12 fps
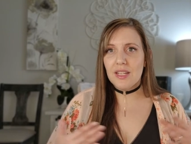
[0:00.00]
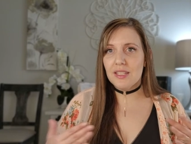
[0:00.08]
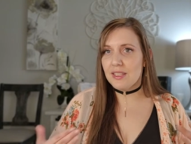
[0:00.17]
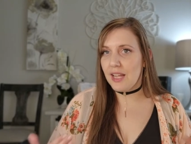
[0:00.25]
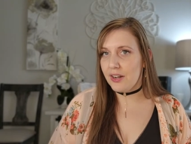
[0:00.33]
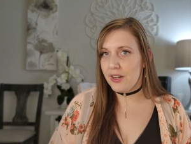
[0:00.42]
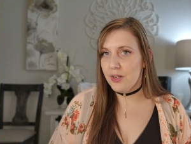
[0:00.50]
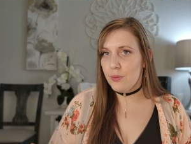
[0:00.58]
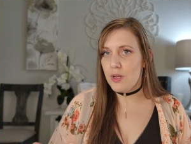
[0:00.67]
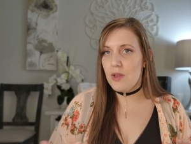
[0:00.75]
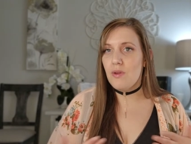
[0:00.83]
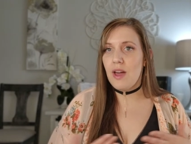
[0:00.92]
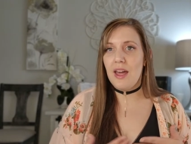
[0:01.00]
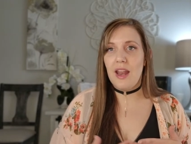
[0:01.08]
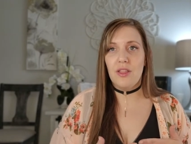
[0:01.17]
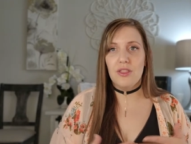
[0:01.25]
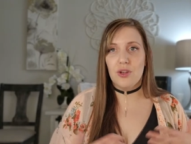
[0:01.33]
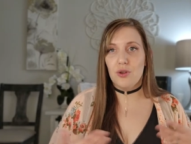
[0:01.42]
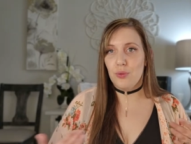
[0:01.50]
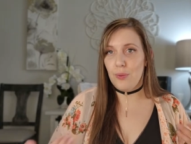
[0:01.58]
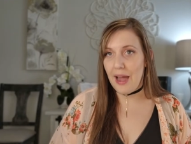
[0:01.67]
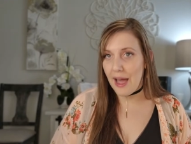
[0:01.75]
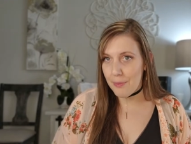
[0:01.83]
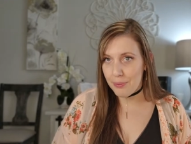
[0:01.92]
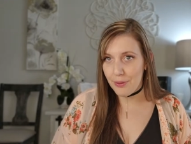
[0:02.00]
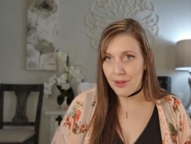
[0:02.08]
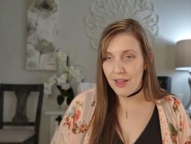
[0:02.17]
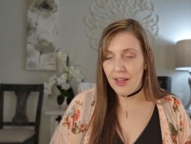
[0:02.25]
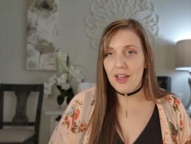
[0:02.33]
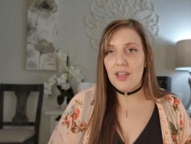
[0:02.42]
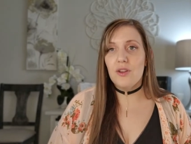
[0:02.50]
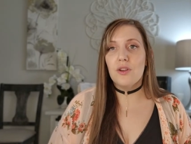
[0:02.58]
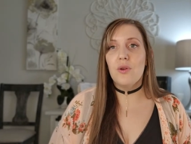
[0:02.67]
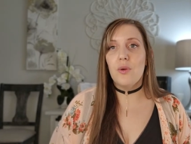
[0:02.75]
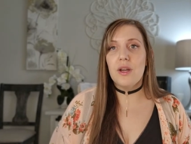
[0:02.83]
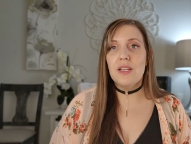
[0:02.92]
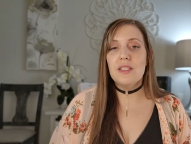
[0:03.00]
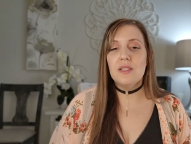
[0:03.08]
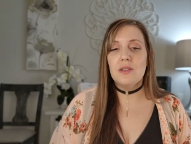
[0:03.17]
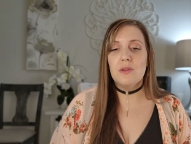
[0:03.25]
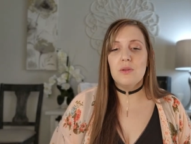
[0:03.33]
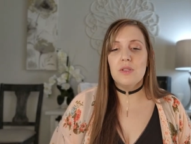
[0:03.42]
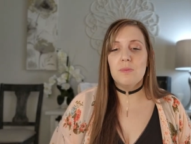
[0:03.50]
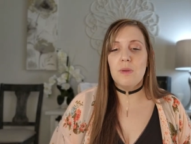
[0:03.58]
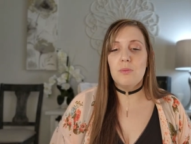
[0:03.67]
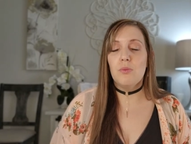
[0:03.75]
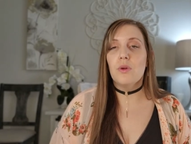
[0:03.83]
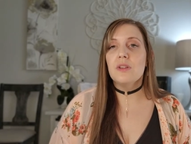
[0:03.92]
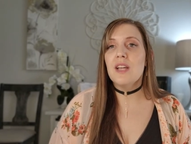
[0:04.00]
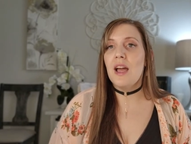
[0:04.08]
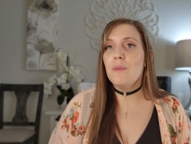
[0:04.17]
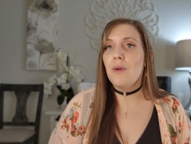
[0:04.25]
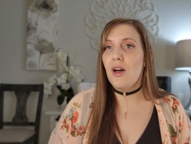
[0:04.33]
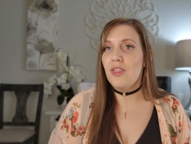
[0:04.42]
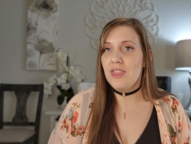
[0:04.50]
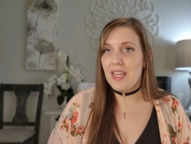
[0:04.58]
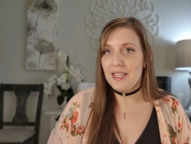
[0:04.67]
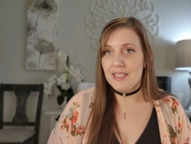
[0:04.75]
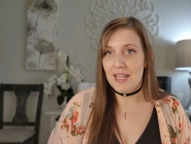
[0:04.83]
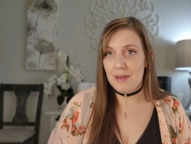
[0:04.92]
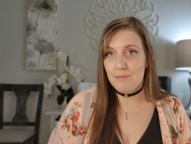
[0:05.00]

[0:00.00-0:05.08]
clutter, when you cut out the crap, you're going to spend more time on things that